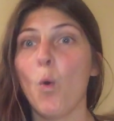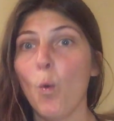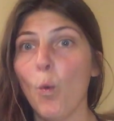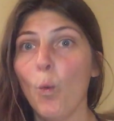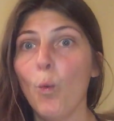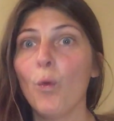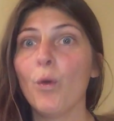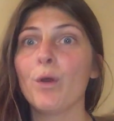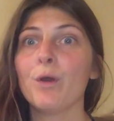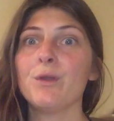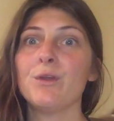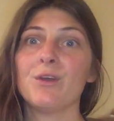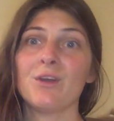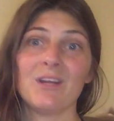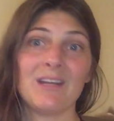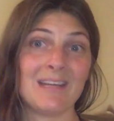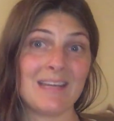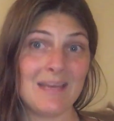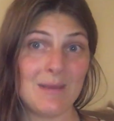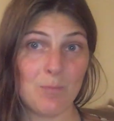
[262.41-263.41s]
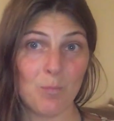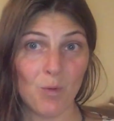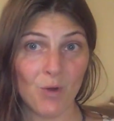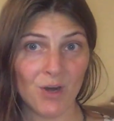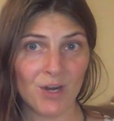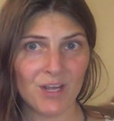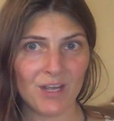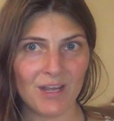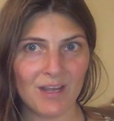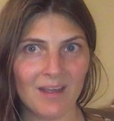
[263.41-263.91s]
or you're going to keep
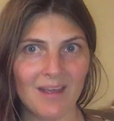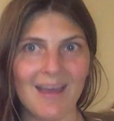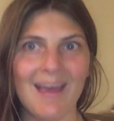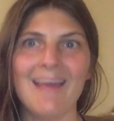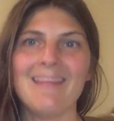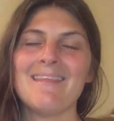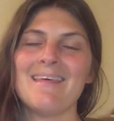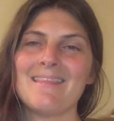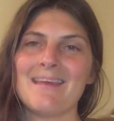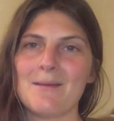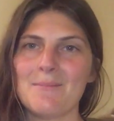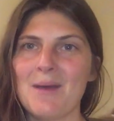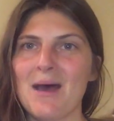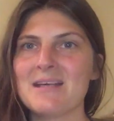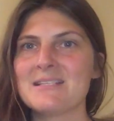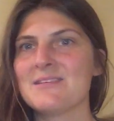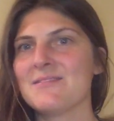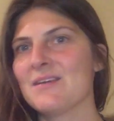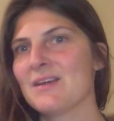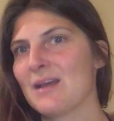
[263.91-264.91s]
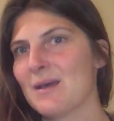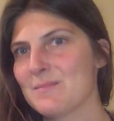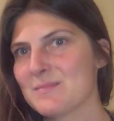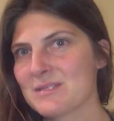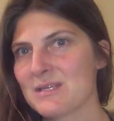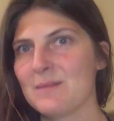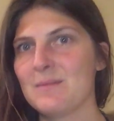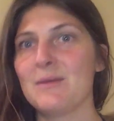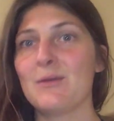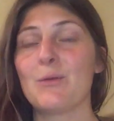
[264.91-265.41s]
working, and then that passive income
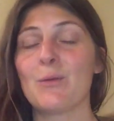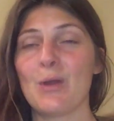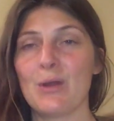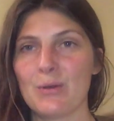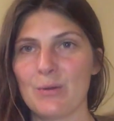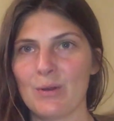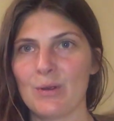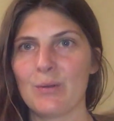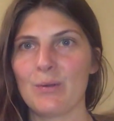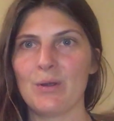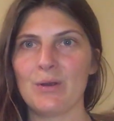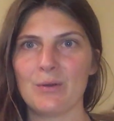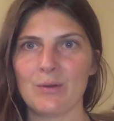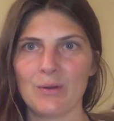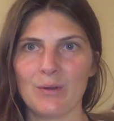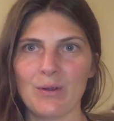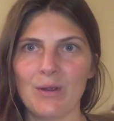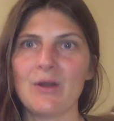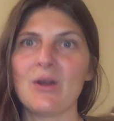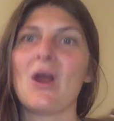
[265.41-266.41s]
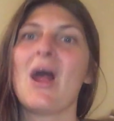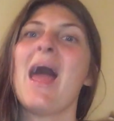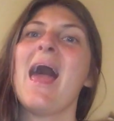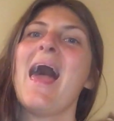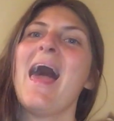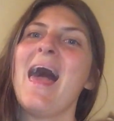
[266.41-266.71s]
is going to be greater and greater and greater.